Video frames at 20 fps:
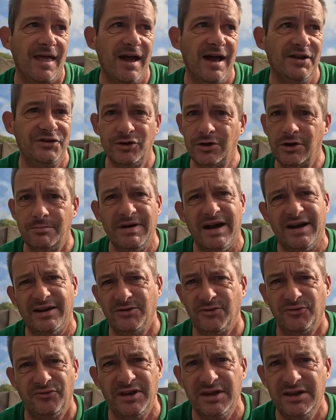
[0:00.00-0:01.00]
I don't
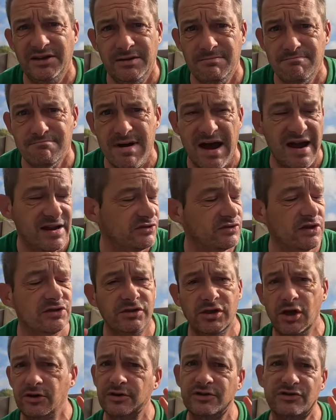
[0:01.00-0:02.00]
mind feeding mice as
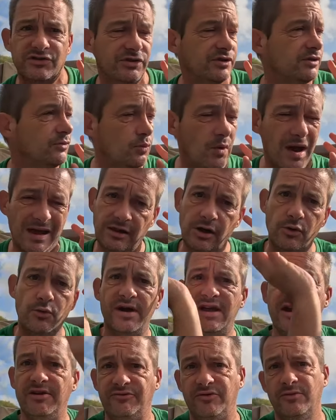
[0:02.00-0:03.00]
long as they're well
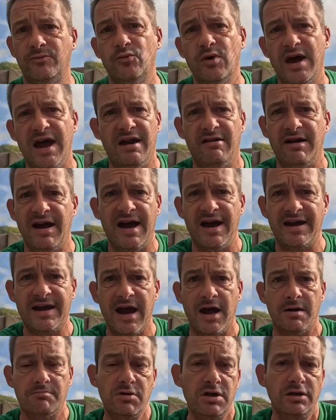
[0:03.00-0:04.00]
away from where I
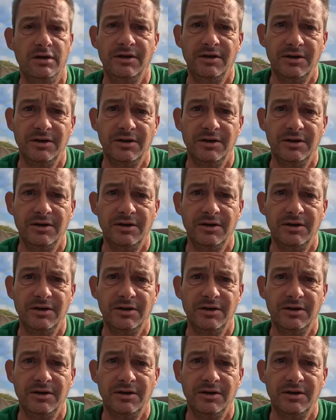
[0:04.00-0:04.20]
am.